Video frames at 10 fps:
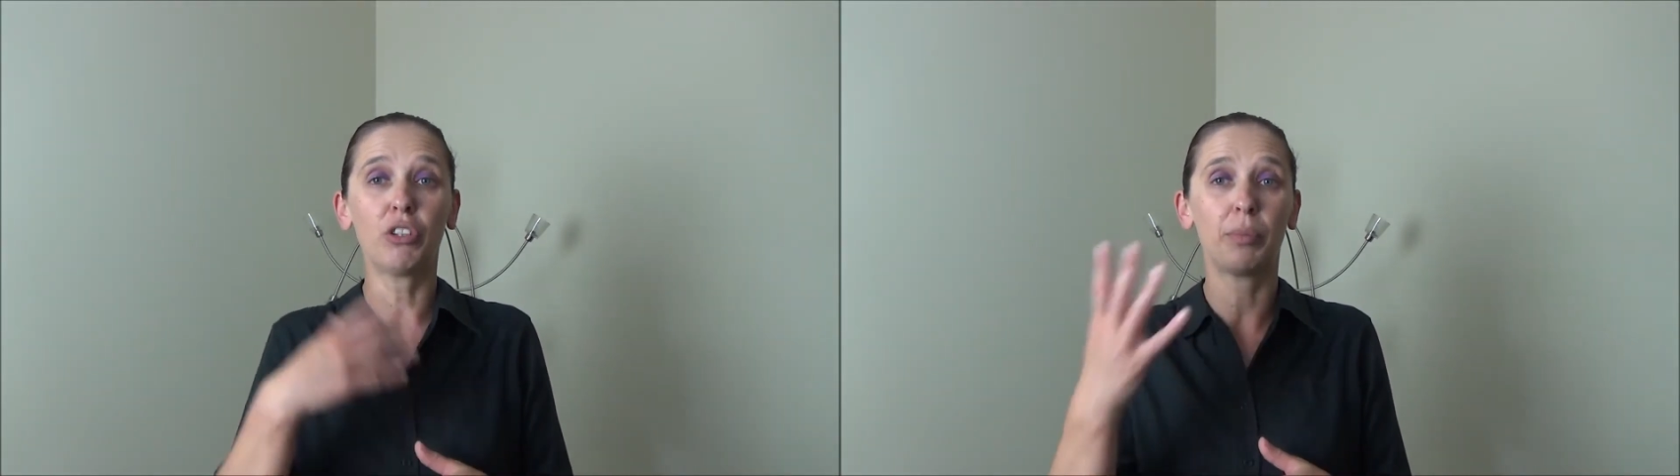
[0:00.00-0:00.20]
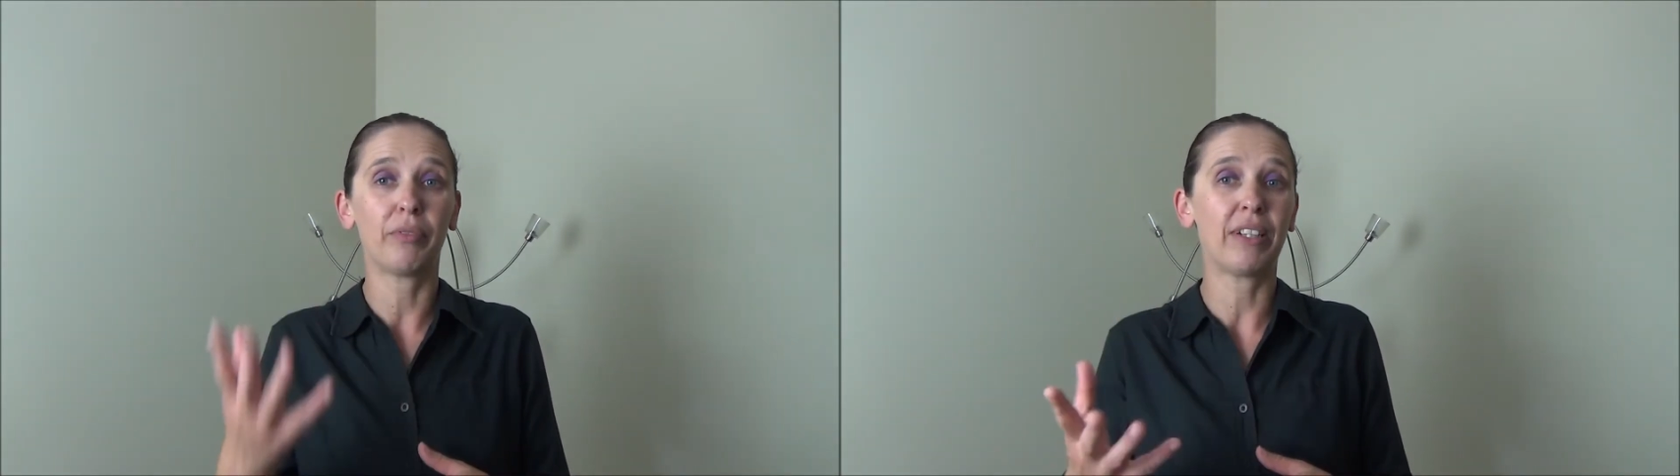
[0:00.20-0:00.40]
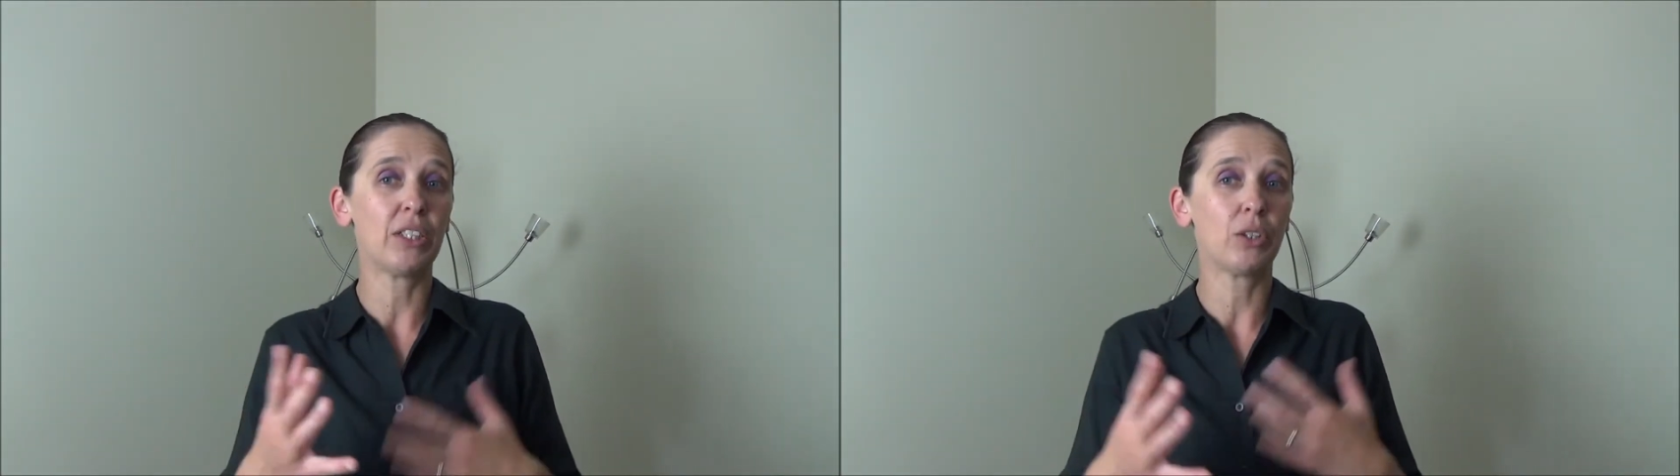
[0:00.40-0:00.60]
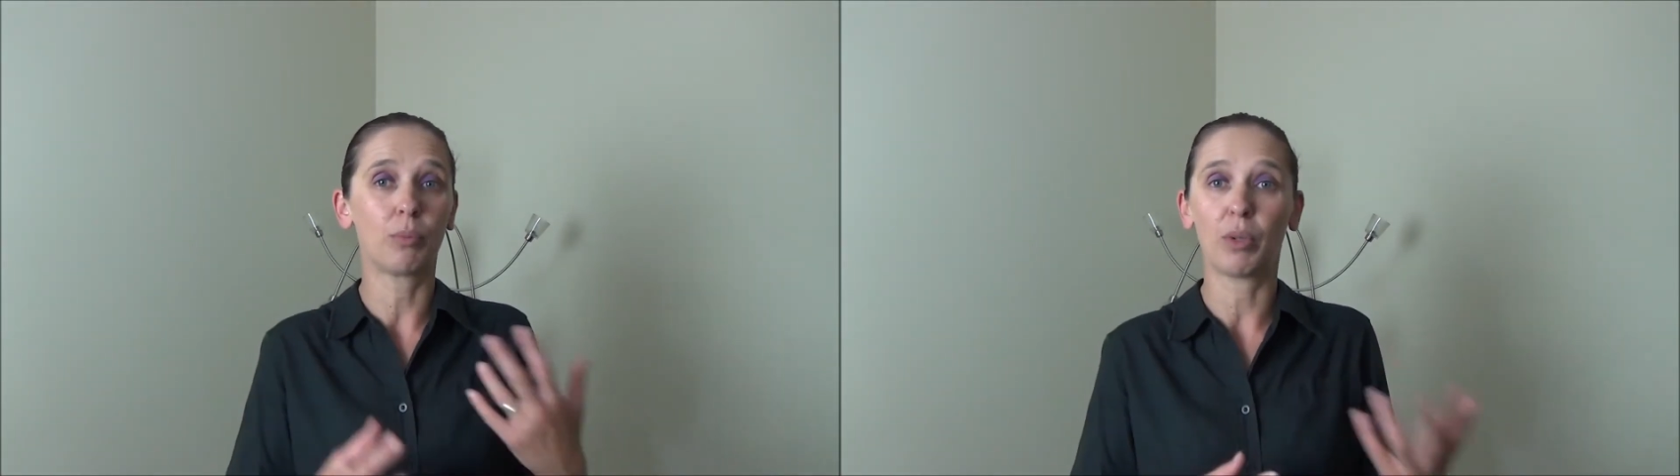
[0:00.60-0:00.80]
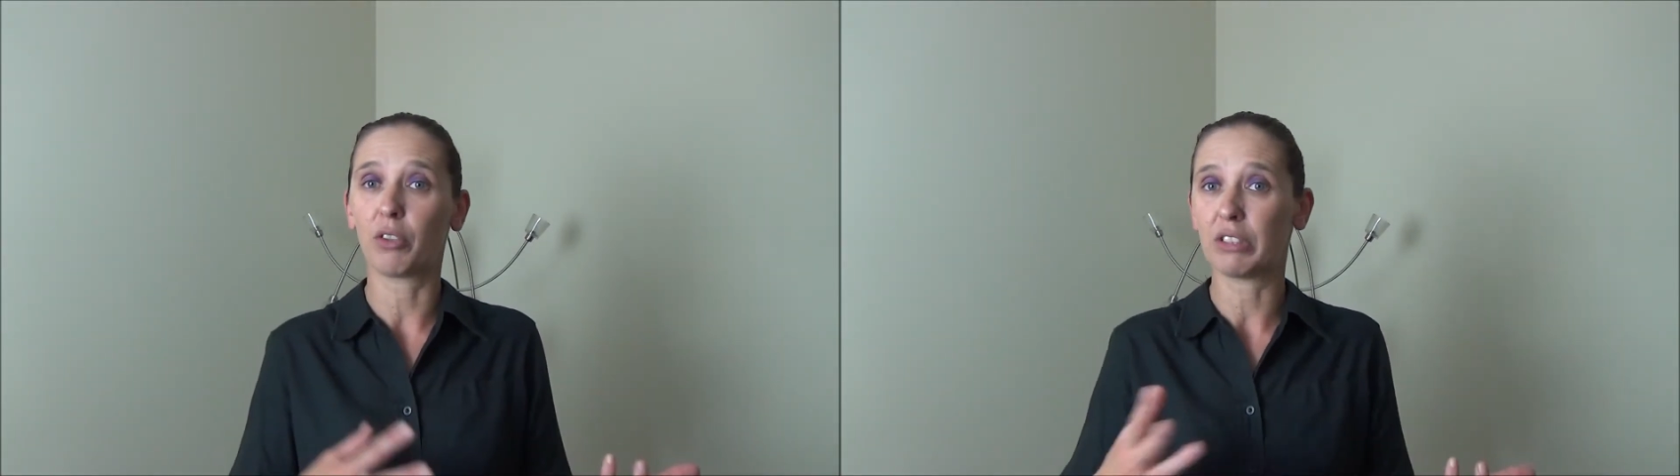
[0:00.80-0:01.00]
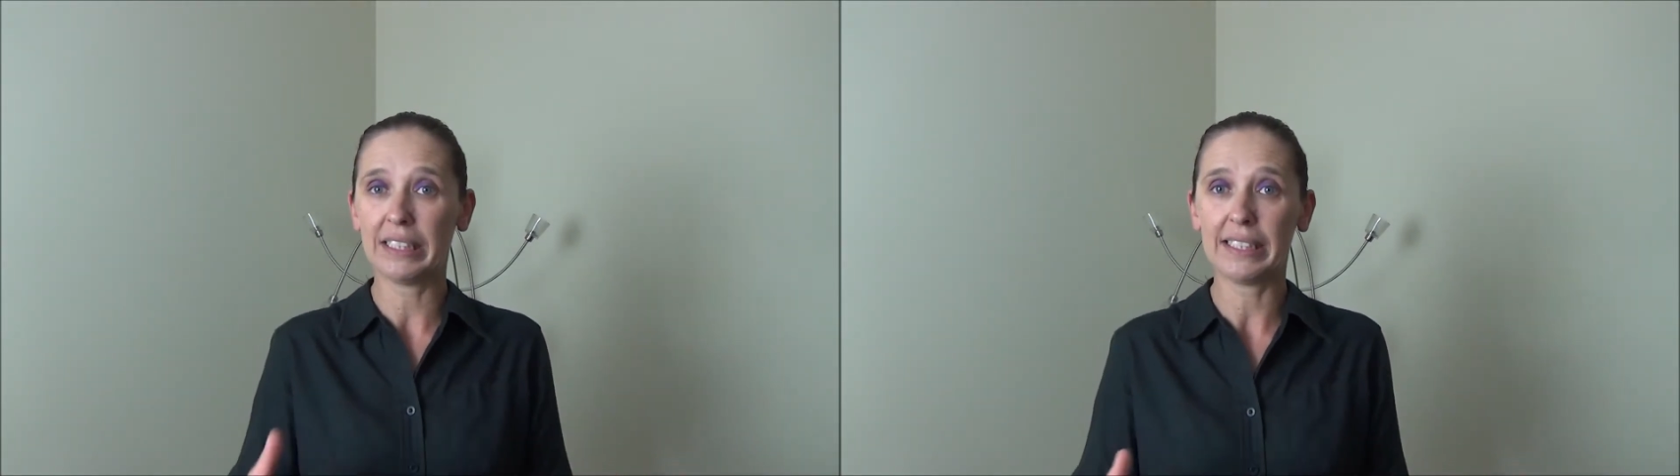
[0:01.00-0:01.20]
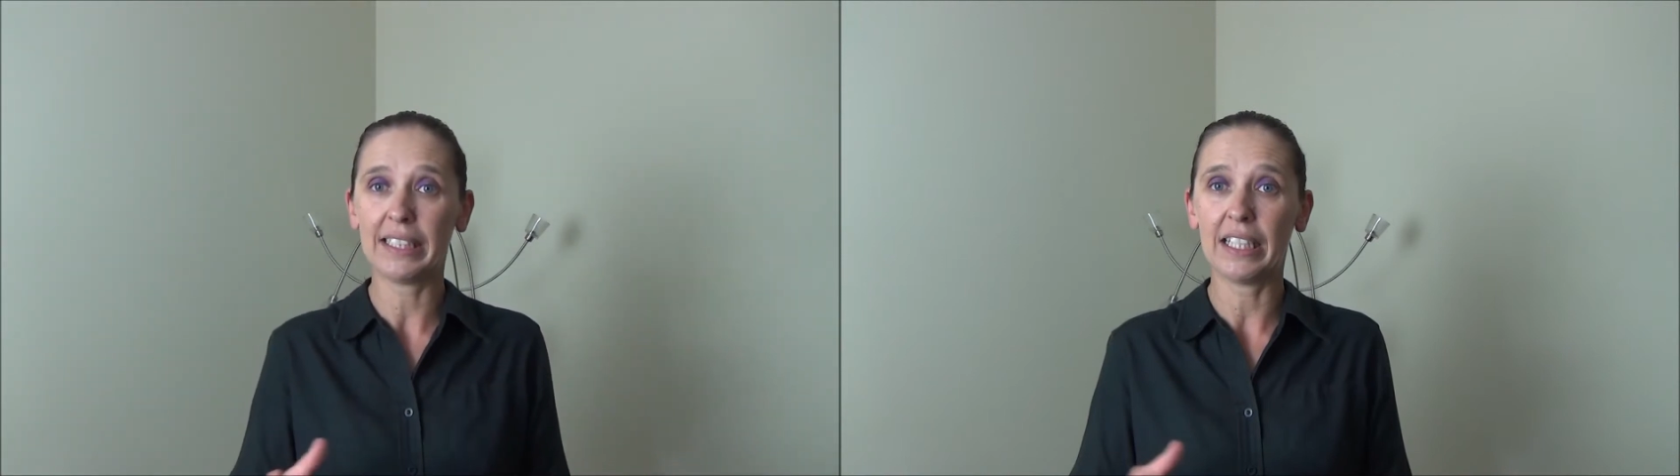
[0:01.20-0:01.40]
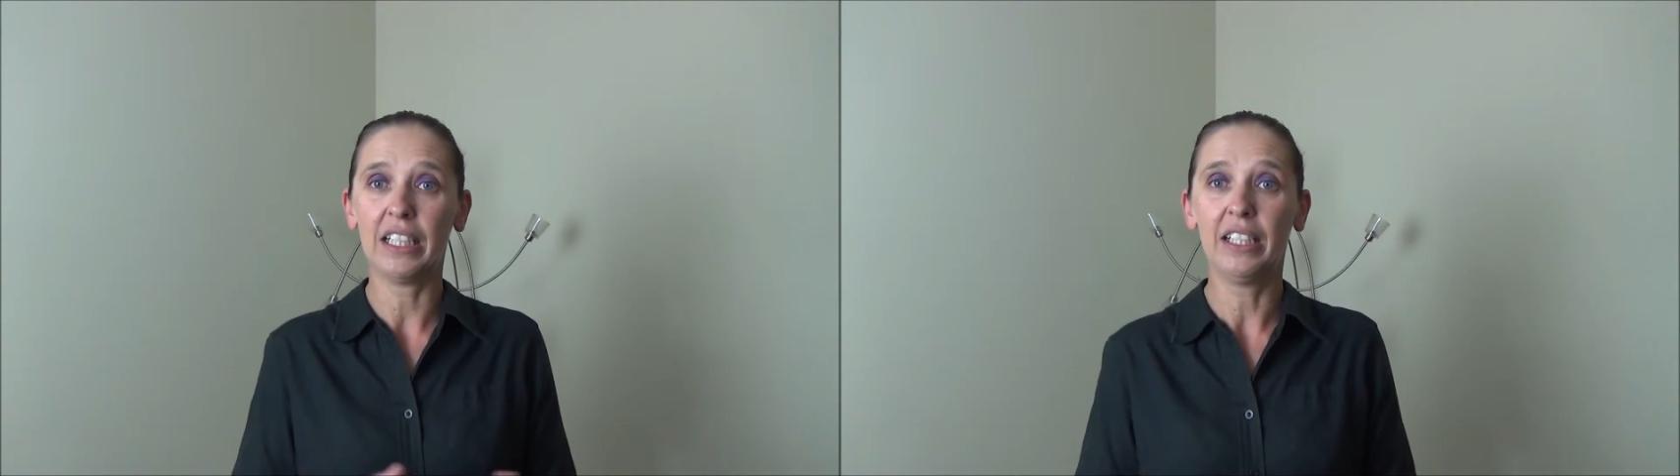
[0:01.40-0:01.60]
could be reading to a brother or
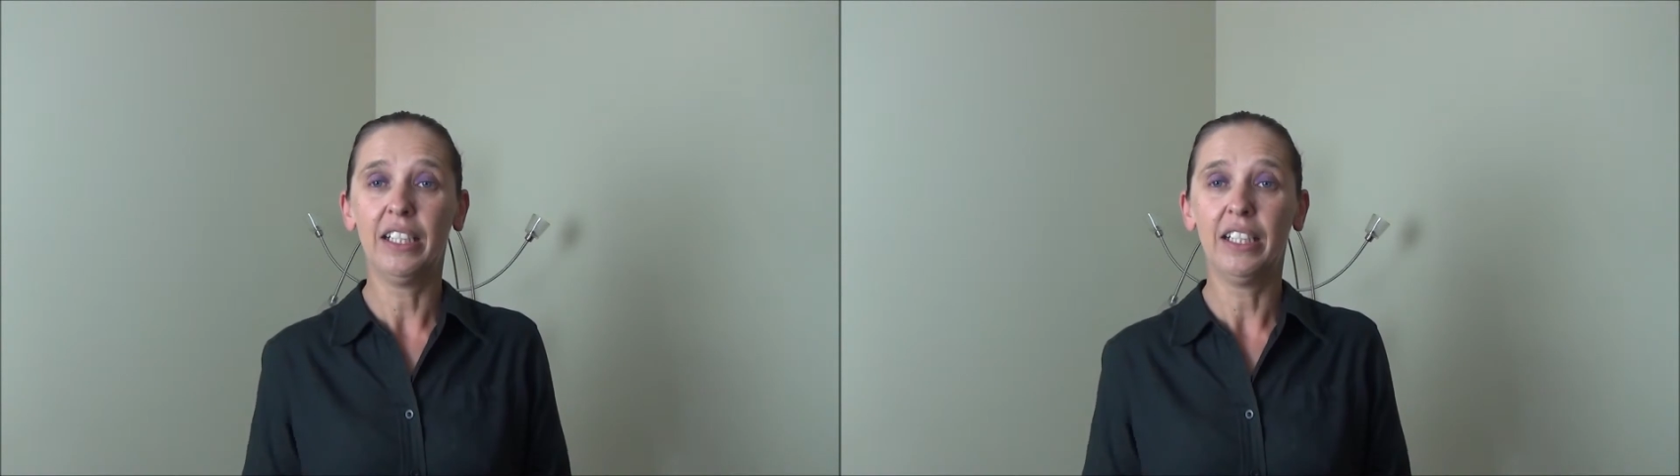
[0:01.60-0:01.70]
sister,